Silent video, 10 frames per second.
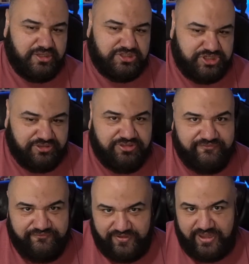just the
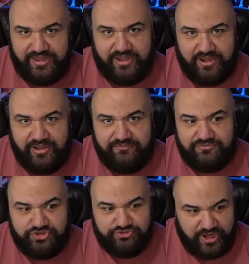feeling
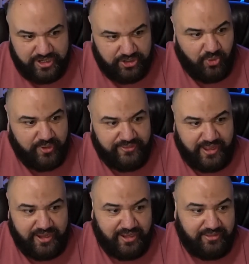of dread knowing
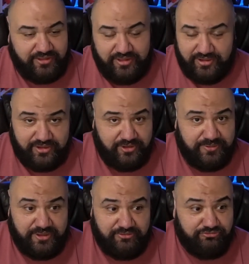that Godzilla could
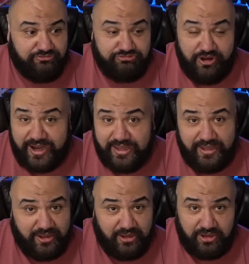be
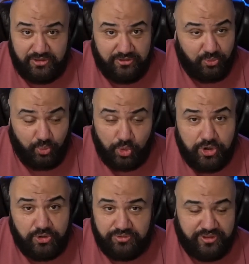wrecking the
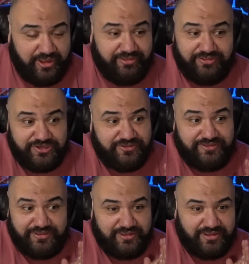world is
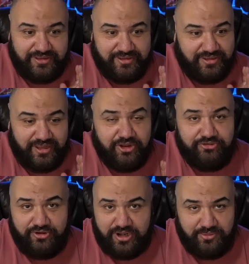just
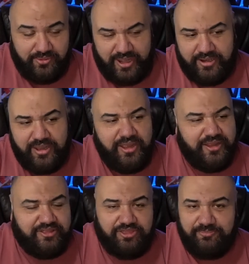incredible. And
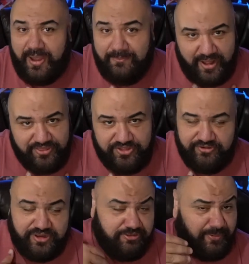despite my
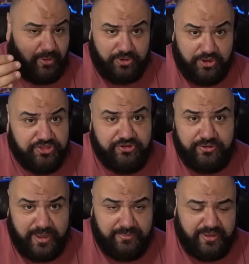theory, despite what your
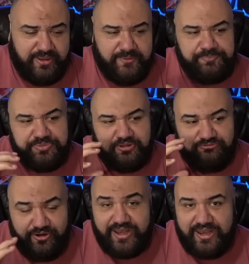theory may be,
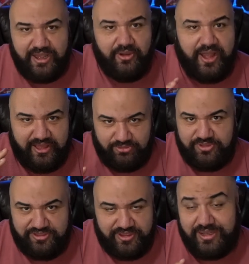right now, as
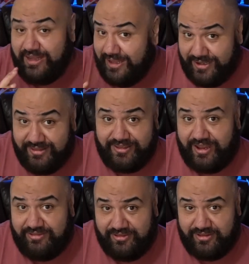we see it, it is
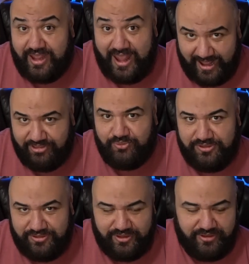Godzilla as we
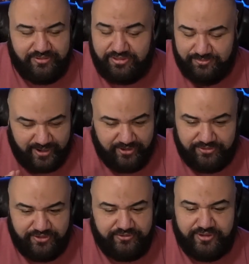see it, despite our
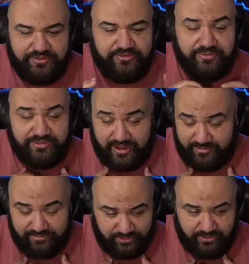theories,
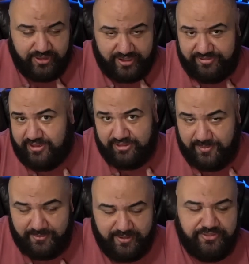beside, you know, like I said,
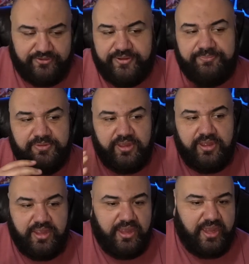despite my theory.
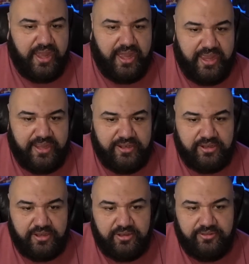
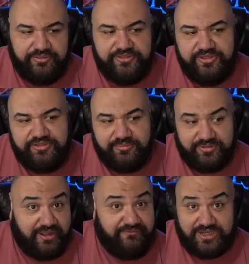And this is
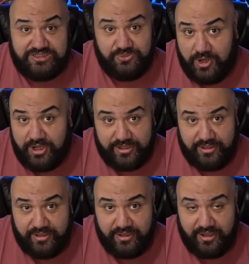something I've actually wanted.
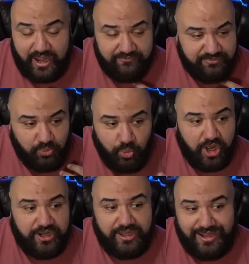I've been
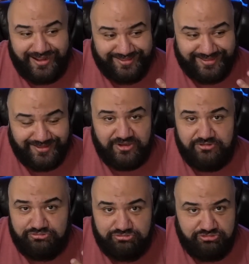wanting
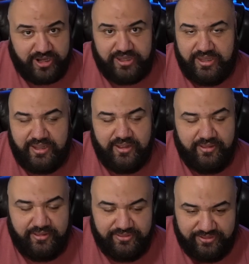Godzilla wrecking
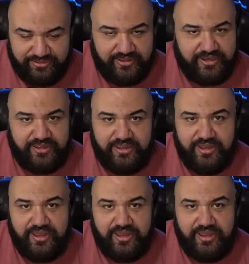the city